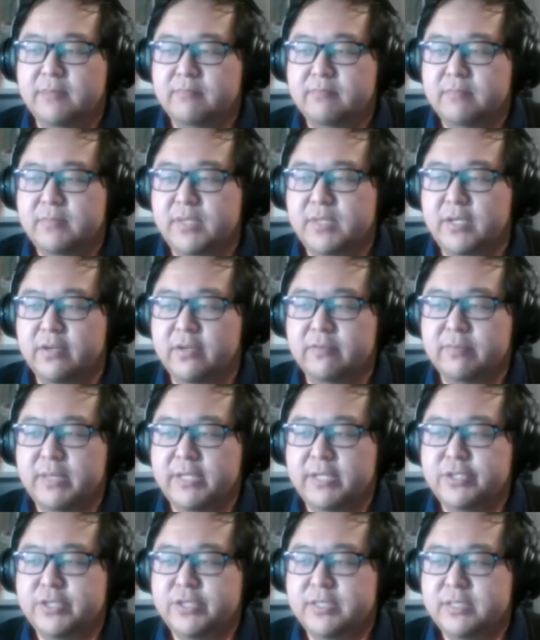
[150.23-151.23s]
tier of
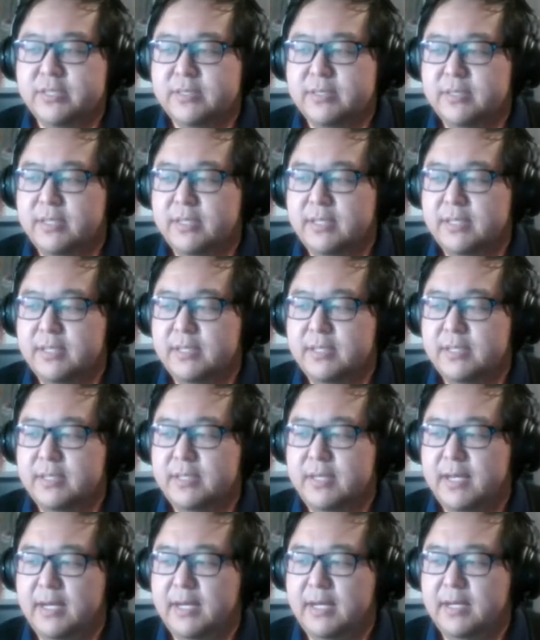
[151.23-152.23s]
pledges.
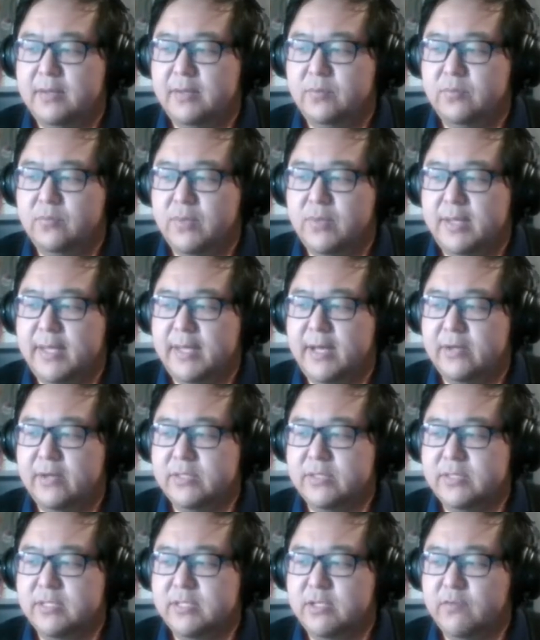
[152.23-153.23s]
1,000
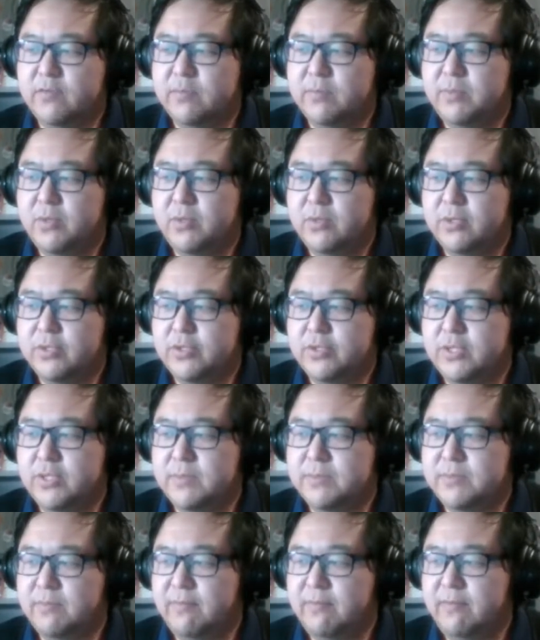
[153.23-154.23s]
silver poker
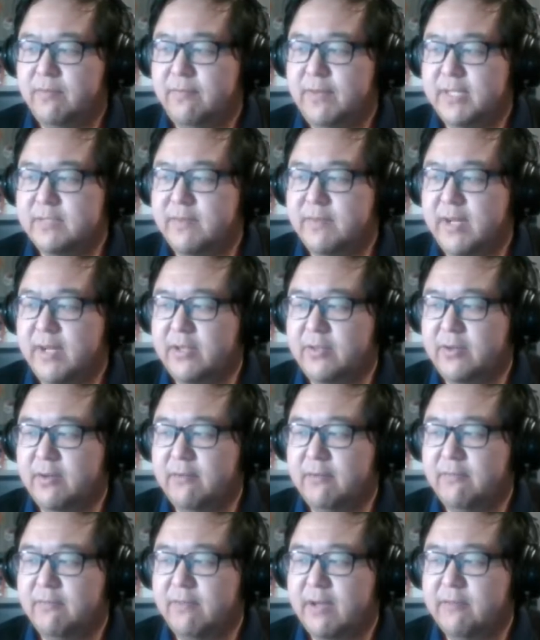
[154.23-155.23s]
chips with a face value of
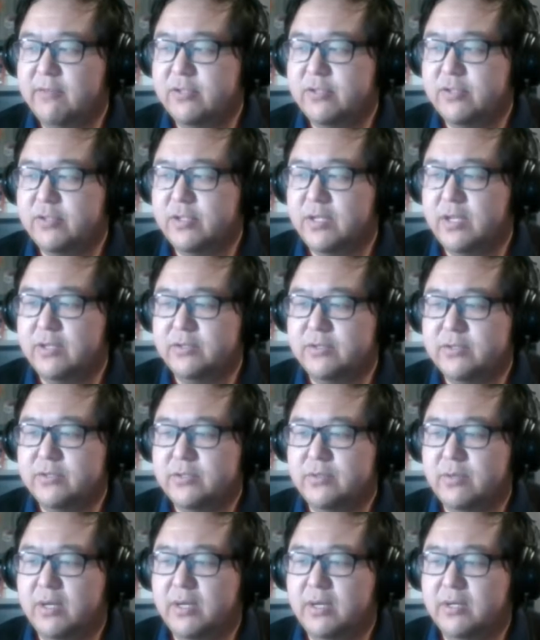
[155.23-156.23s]
$500
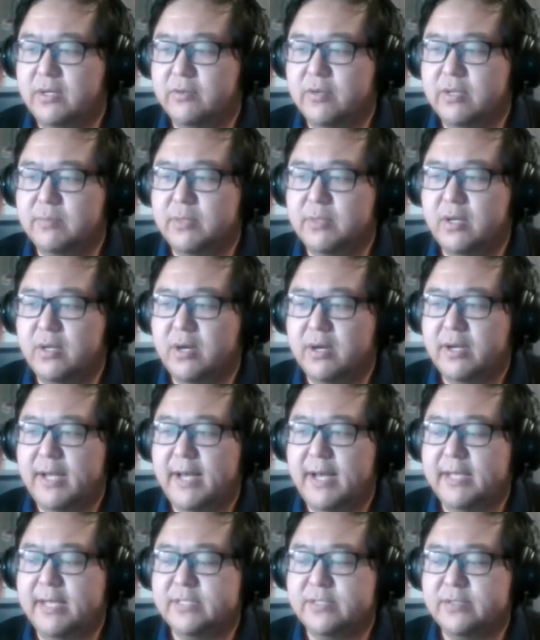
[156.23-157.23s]
to our incredible
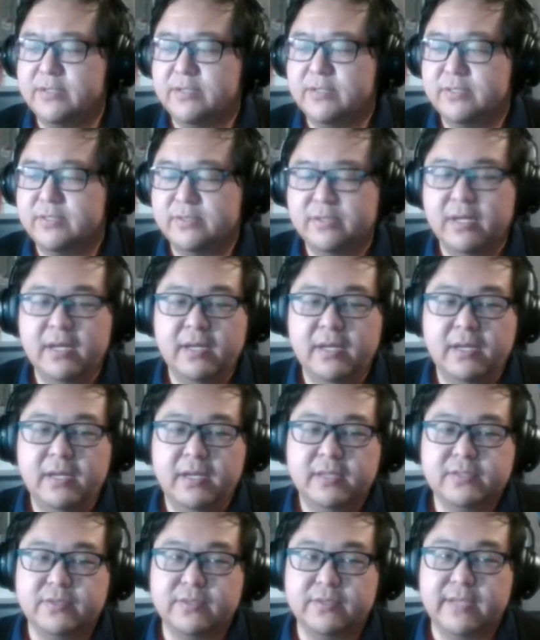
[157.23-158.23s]
artcaster.
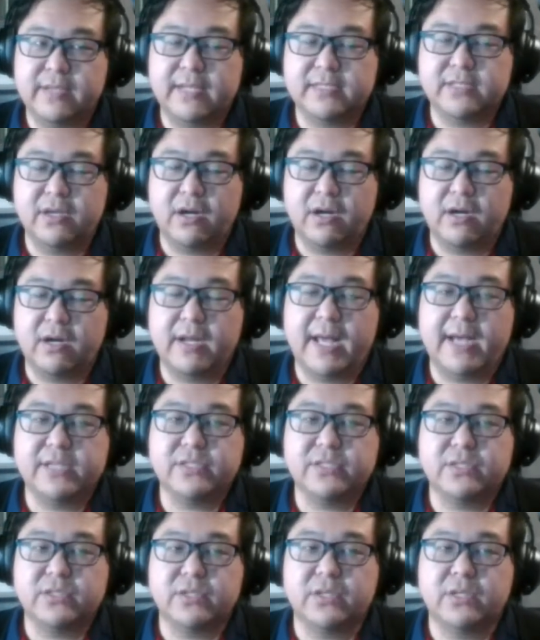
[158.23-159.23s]
So that's the
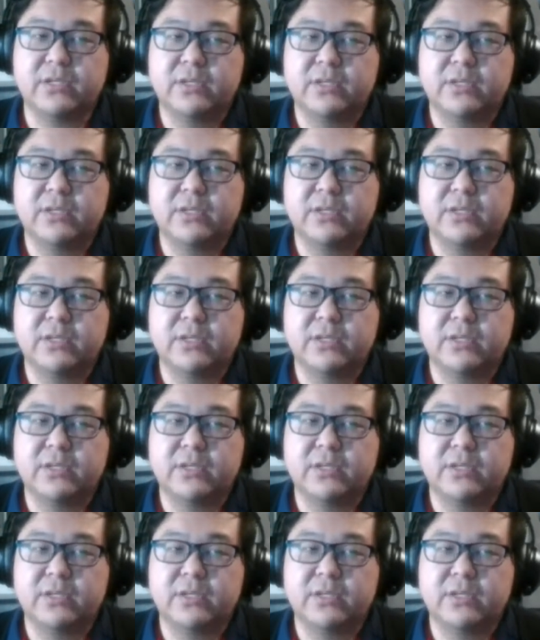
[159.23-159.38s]
artcaster